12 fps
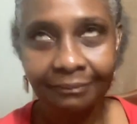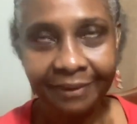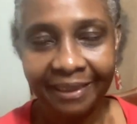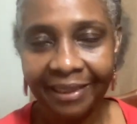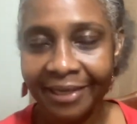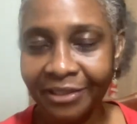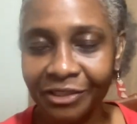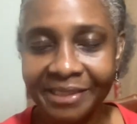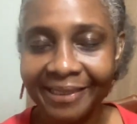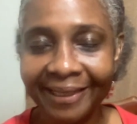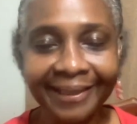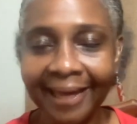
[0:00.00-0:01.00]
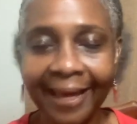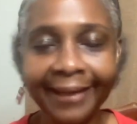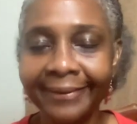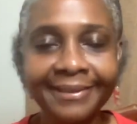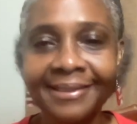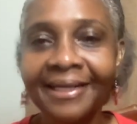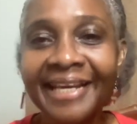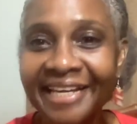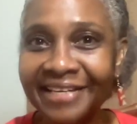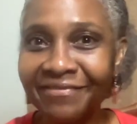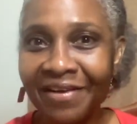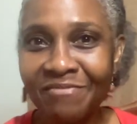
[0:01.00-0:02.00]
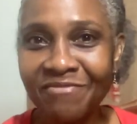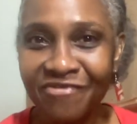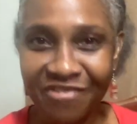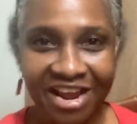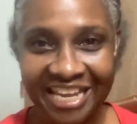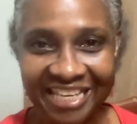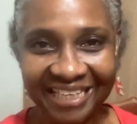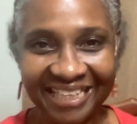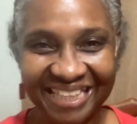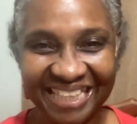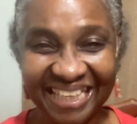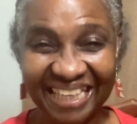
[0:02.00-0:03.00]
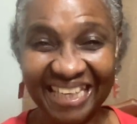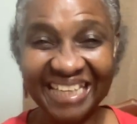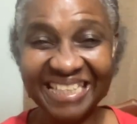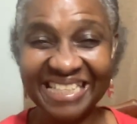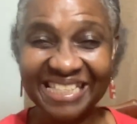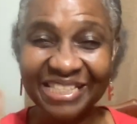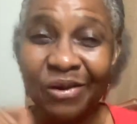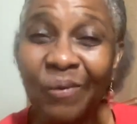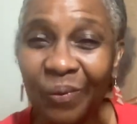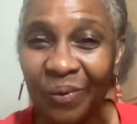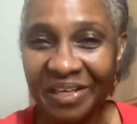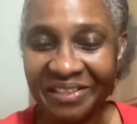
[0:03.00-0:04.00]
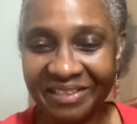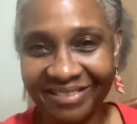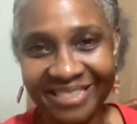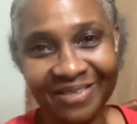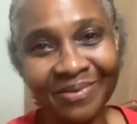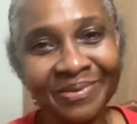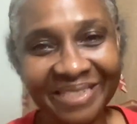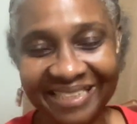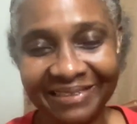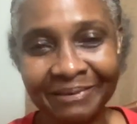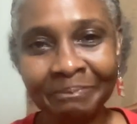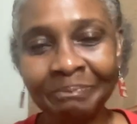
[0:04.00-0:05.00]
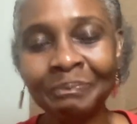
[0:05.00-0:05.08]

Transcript: did I just say that? If I'm frying anything, it is coconut oil.